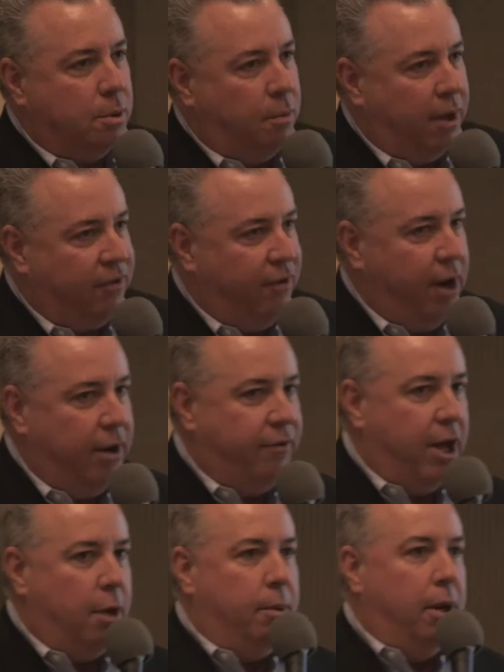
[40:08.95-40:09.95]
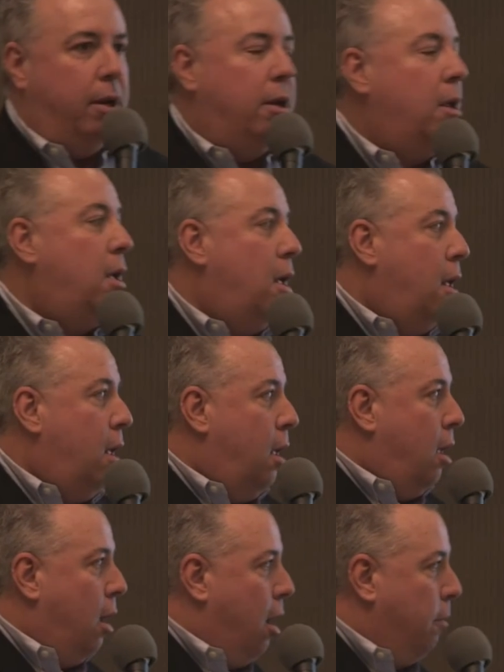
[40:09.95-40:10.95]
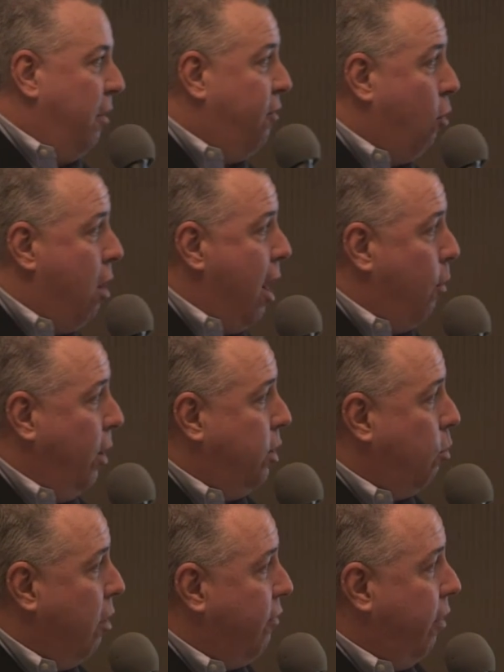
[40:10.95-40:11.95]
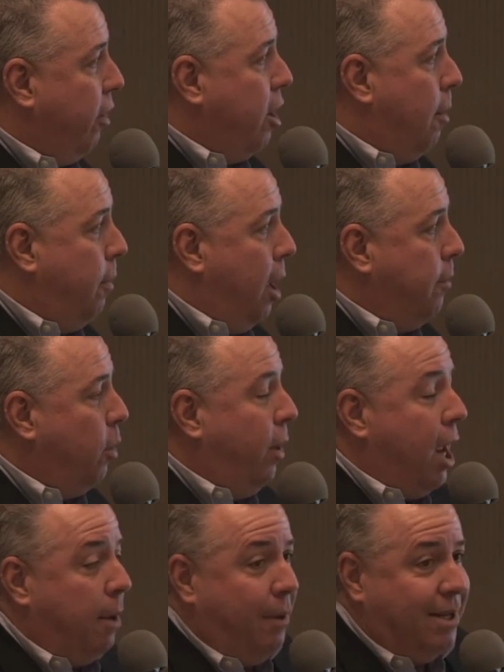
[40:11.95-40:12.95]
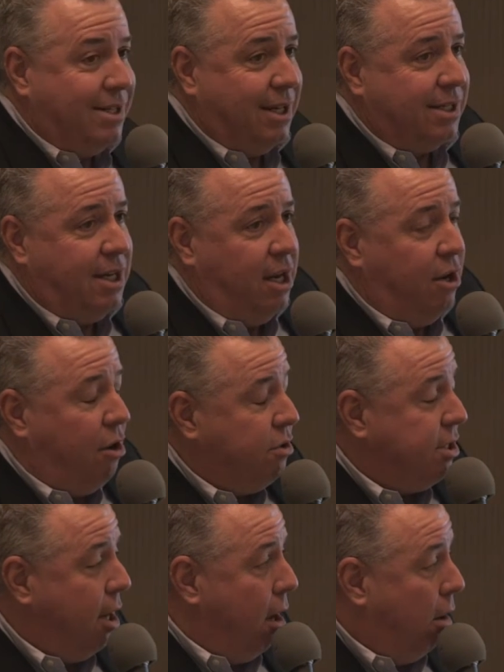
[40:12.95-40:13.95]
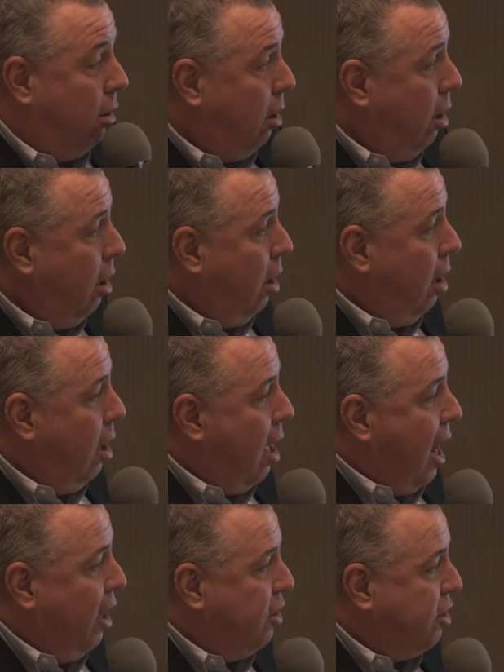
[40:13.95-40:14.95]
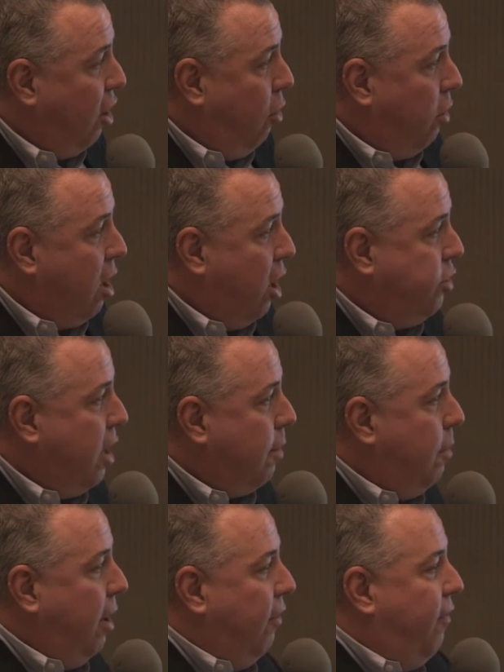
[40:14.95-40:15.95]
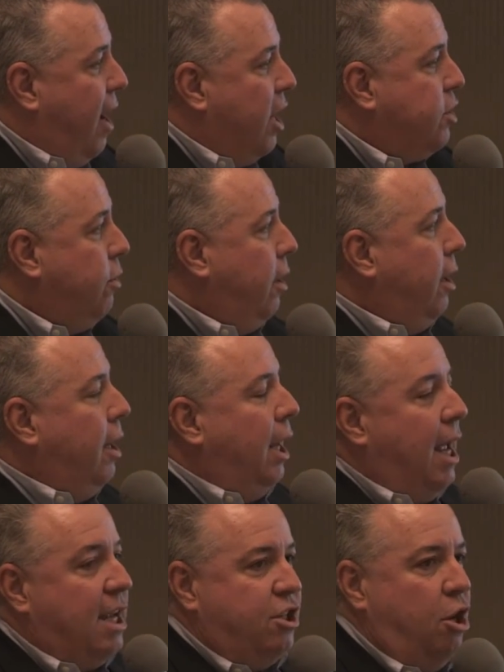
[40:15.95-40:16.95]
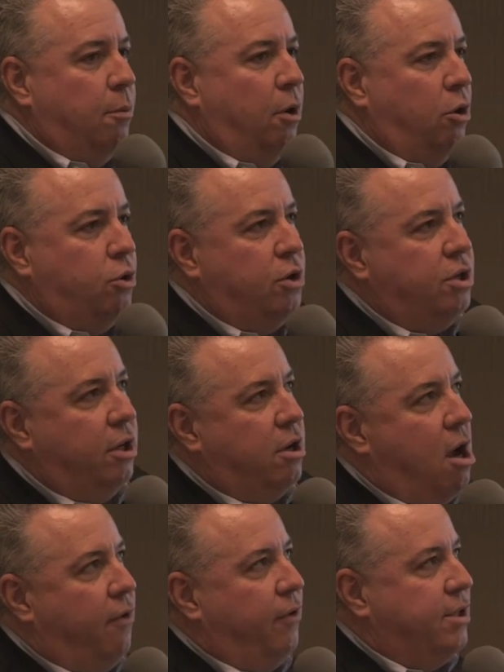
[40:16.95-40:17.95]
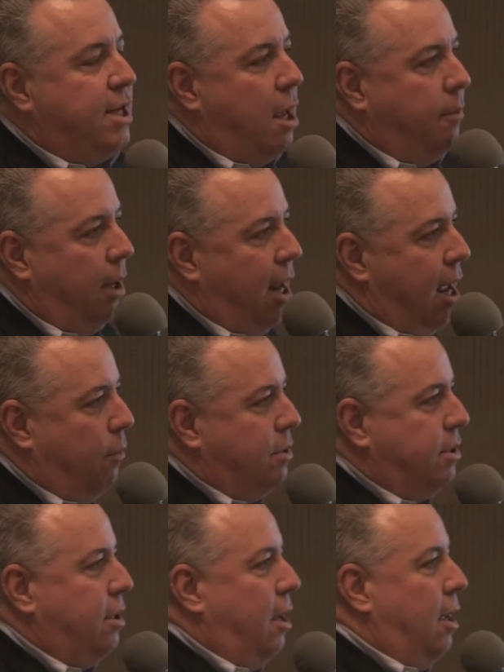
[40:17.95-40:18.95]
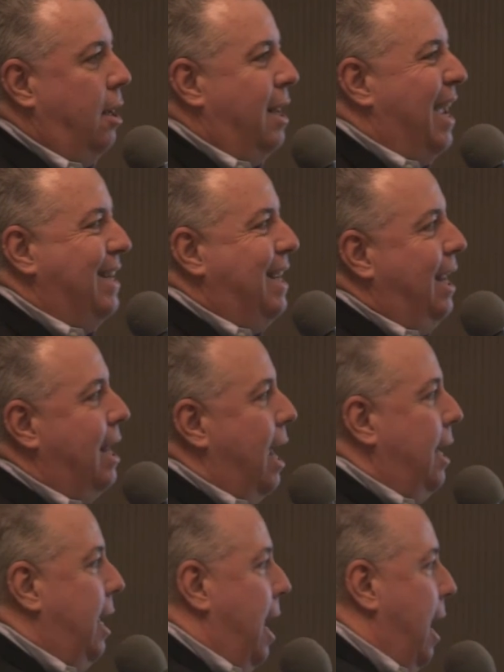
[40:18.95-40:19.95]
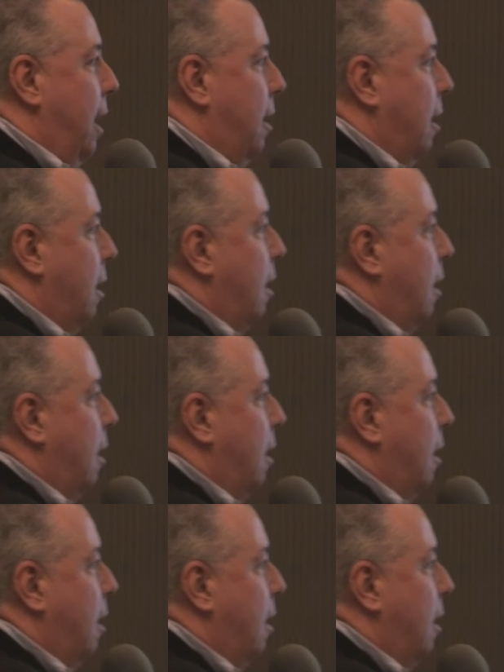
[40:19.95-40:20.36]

a big fan of Albion. Uh, before I went to work for the company, I've been with Albion 16 years now. I used to do contract manufacturing, and the last human nutrition conference Albion had was uh, 1998.